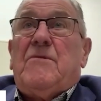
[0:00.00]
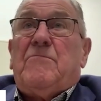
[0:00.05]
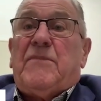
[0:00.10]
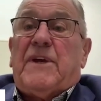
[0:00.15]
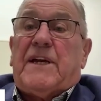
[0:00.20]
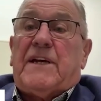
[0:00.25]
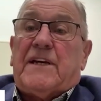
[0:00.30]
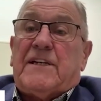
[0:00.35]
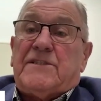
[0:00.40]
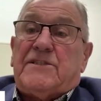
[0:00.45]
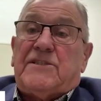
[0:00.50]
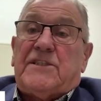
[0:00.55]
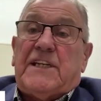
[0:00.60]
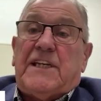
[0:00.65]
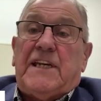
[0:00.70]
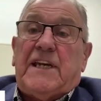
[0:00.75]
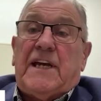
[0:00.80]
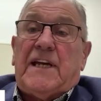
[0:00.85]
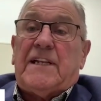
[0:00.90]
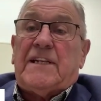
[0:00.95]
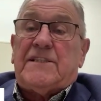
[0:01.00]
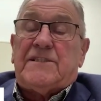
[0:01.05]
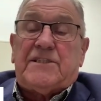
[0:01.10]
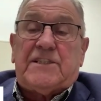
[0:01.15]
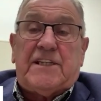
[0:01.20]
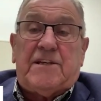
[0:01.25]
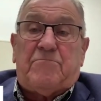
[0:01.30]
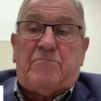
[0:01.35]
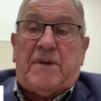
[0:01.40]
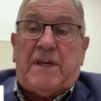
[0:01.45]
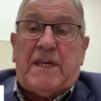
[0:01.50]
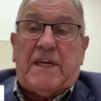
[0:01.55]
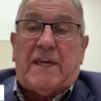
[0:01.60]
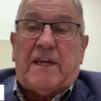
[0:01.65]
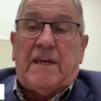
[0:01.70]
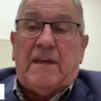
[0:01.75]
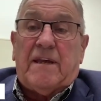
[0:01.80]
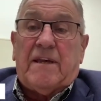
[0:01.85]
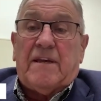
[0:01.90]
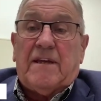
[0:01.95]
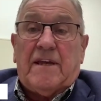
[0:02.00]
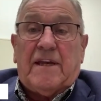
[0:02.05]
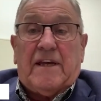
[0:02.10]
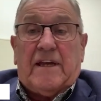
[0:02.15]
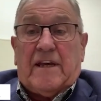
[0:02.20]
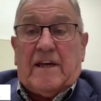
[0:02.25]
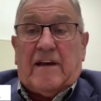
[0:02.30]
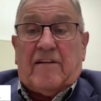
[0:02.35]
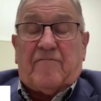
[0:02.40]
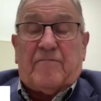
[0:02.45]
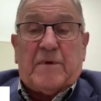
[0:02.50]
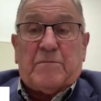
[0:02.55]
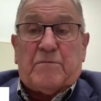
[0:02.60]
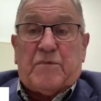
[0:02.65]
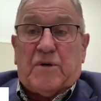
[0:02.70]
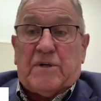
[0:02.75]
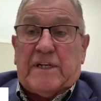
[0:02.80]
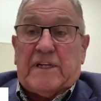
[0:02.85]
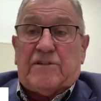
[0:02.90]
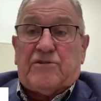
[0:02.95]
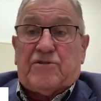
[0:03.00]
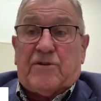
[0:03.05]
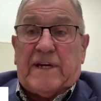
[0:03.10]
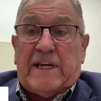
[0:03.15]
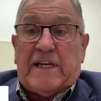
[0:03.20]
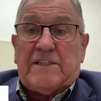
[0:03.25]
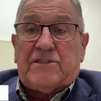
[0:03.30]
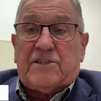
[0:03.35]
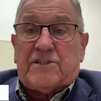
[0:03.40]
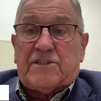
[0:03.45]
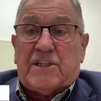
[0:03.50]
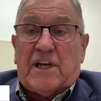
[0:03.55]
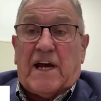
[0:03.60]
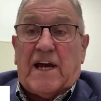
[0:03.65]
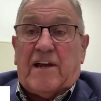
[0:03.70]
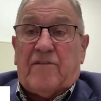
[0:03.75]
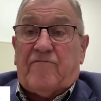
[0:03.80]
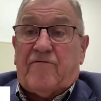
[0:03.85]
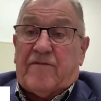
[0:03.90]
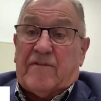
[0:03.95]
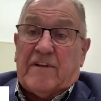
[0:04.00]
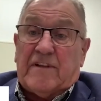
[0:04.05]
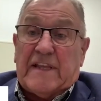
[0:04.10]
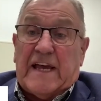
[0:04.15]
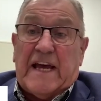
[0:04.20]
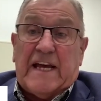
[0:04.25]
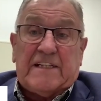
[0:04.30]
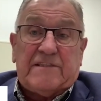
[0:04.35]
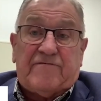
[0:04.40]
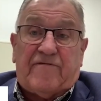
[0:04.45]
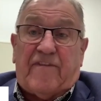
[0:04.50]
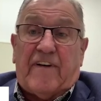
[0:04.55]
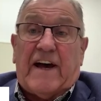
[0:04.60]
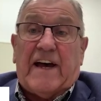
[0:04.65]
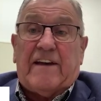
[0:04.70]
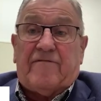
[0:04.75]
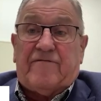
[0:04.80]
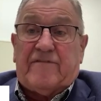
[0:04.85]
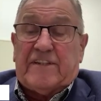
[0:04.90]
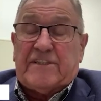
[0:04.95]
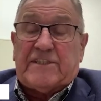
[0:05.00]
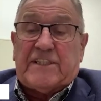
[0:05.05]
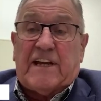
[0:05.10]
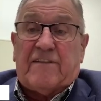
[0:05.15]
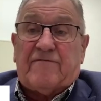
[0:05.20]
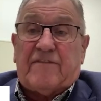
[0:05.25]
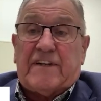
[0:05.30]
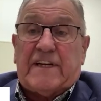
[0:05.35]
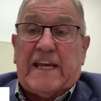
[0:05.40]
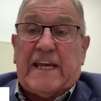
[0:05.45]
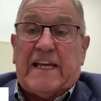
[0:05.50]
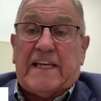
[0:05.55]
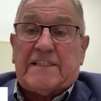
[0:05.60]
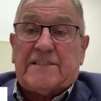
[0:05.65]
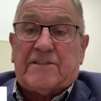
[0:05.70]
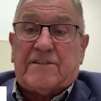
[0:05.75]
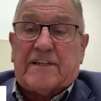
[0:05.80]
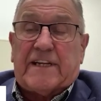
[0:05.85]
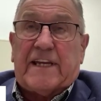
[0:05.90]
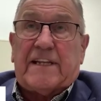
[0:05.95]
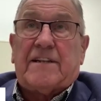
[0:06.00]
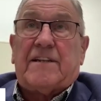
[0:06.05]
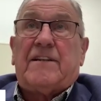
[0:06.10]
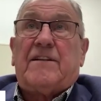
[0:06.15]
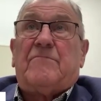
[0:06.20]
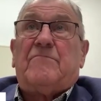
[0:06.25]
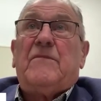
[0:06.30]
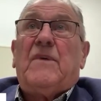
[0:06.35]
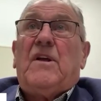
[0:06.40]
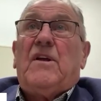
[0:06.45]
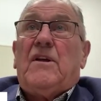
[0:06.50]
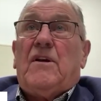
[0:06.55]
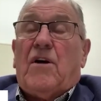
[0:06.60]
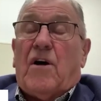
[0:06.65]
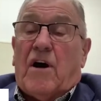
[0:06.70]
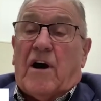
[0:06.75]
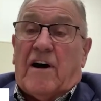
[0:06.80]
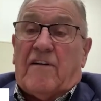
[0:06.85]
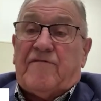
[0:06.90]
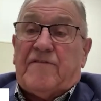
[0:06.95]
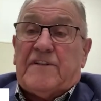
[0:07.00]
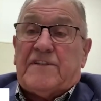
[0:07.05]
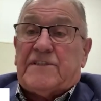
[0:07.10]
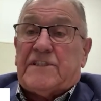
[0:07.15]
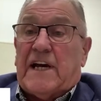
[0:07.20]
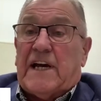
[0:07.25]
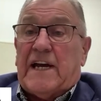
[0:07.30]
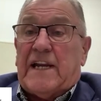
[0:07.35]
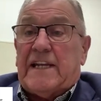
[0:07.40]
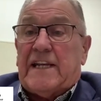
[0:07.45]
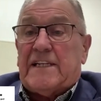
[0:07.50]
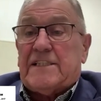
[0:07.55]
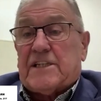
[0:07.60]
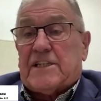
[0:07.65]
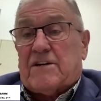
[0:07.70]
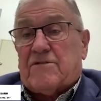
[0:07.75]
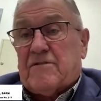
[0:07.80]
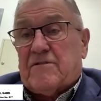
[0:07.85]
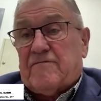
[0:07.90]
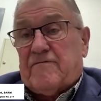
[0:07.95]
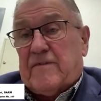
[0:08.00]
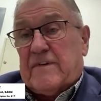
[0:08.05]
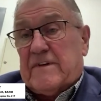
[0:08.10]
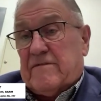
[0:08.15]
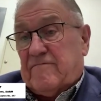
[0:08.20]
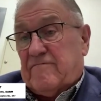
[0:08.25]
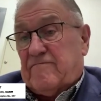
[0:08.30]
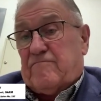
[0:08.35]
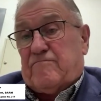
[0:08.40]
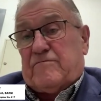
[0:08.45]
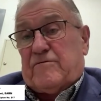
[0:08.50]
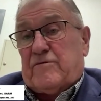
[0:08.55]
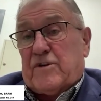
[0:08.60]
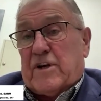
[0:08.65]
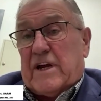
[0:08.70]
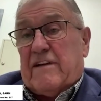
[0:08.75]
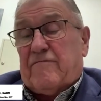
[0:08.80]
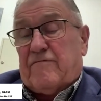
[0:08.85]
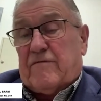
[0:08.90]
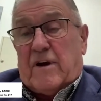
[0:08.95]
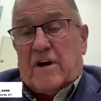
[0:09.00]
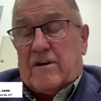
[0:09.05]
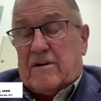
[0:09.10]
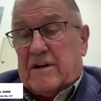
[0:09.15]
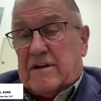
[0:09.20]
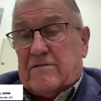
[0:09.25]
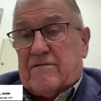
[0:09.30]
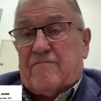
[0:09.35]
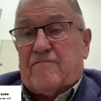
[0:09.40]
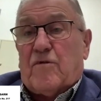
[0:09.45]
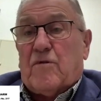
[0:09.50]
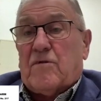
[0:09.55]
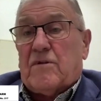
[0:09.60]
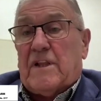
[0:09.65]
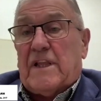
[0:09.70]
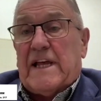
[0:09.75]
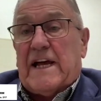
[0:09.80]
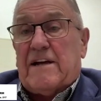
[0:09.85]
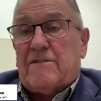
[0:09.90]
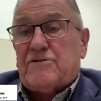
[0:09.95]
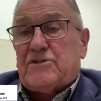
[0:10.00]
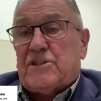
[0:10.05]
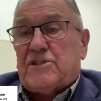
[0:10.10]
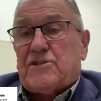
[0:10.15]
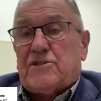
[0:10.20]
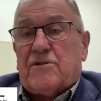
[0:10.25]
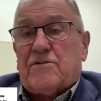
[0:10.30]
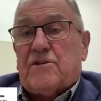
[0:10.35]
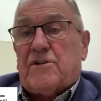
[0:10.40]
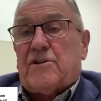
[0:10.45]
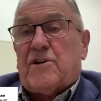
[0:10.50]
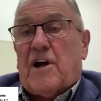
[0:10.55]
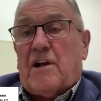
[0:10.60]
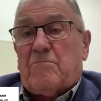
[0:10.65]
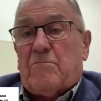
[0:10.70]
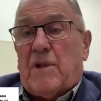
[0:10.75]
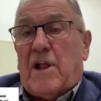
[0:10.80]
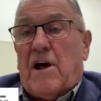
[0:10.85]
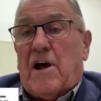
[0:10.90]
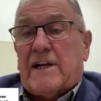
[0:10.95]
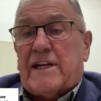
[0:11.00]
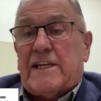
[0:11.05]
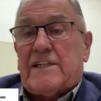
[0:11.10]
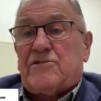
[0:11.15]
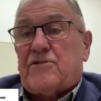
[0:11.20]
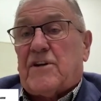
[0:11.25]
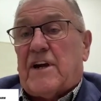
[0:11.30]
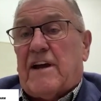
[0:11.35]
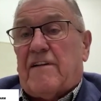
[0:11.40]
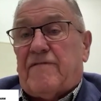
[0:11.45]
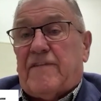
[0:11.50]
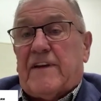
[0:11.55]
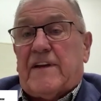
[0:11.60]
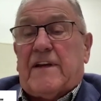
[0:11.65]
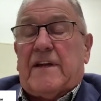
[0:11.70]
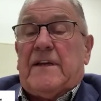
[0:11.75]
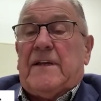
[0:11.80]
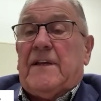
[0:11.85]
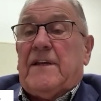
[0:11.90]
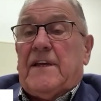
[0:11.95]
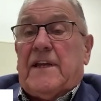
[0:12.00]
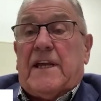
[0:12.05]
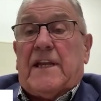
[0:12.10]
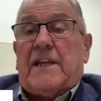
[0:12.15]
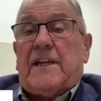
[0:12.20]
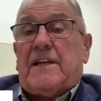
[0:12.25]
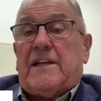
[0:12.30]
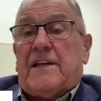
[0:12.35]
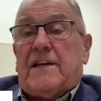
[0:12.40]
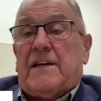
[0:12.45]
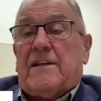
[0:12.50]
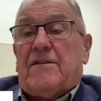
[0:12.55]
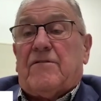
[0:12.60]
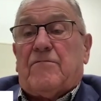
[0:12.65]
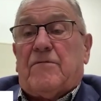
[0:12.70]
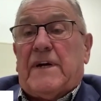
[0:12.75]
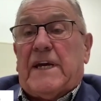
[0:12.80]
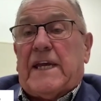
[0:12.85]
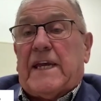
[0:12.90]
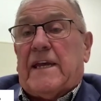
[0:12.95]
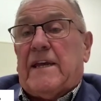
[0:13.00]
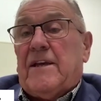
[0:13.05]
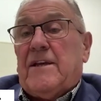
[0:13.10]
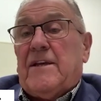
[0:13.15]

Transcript: because C N and C P have been putting trains aside for the last five to seven days. They're getting them off the sidings, out of uh, drive or out of road allowances, so they're not blocking traffic in any other way.